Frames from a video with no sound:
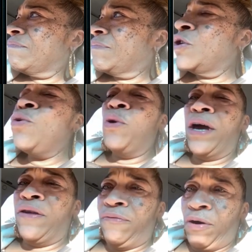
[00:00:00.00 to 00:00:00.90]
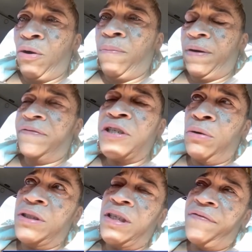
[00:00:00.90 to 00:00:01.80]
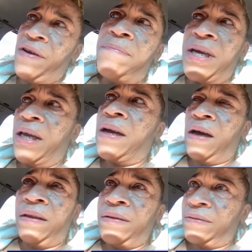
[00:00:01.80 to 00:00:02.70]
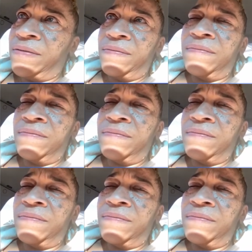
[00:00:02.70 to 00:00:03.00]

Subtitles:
You wear the robe of Joseph of many colors.